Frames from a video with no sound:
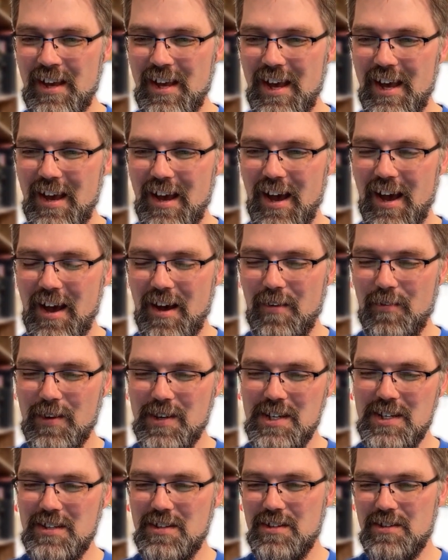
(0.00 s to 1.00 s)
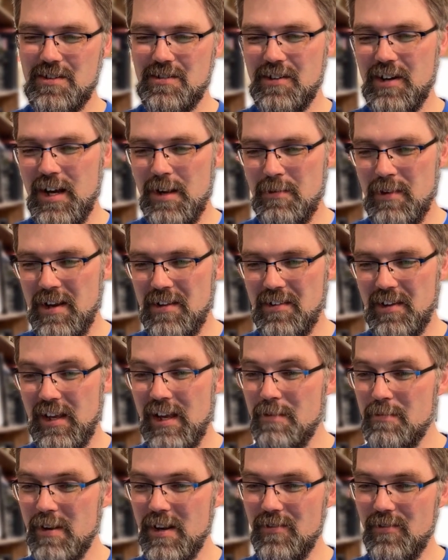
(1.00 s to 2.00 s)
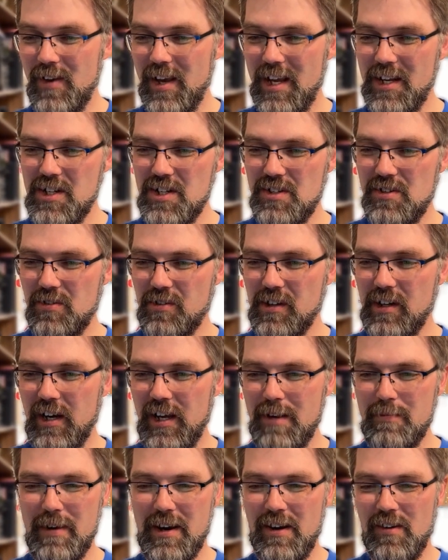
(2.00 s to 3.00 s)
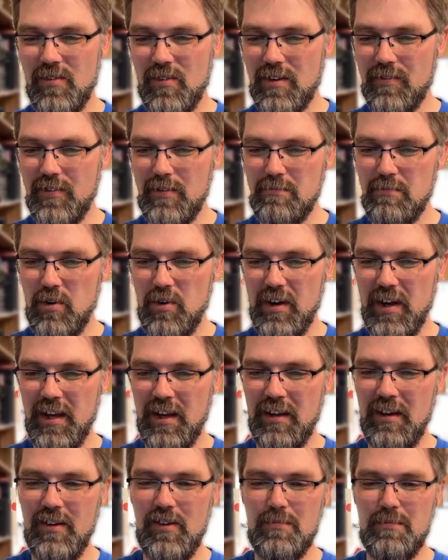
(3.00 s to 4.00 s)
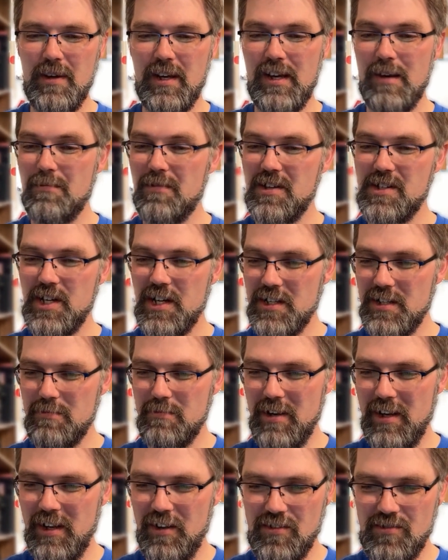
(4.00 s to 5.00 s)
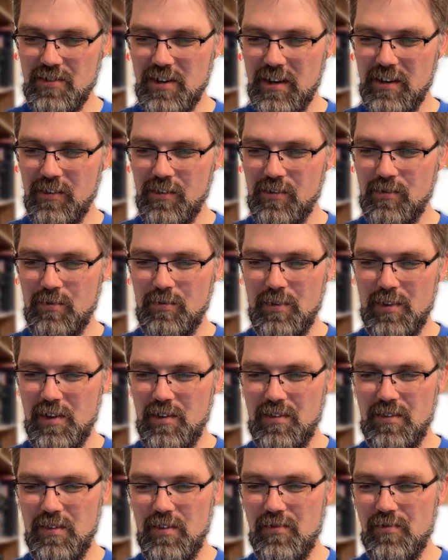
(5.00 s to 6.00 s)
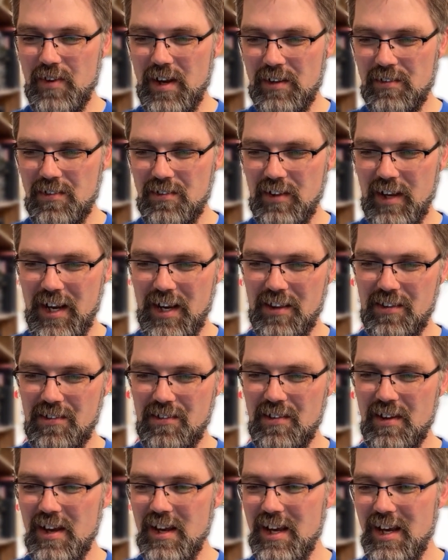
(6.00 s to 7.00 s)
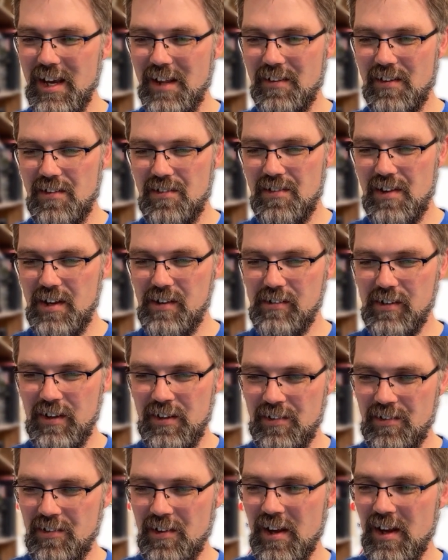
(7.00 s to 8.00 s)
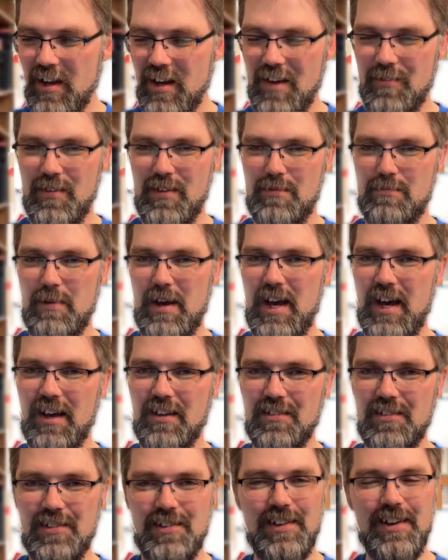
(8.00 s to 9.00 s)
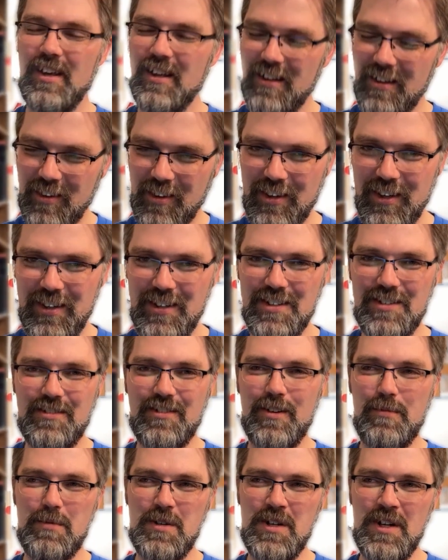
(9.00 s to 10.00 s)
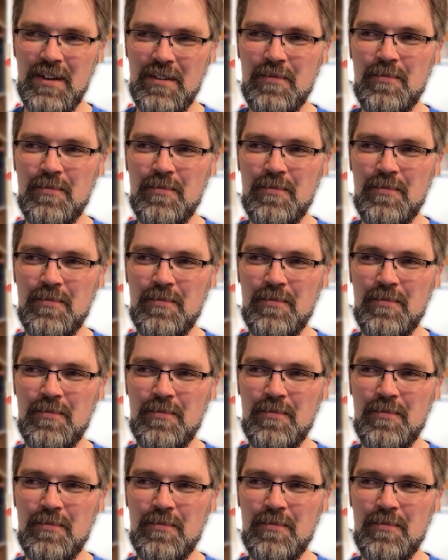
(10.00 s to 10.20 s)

uh, which is described as a coming-of-age story about an orphan boy who becomes a gentleman and struggles with his newfound status and the secrets of his past. Good description.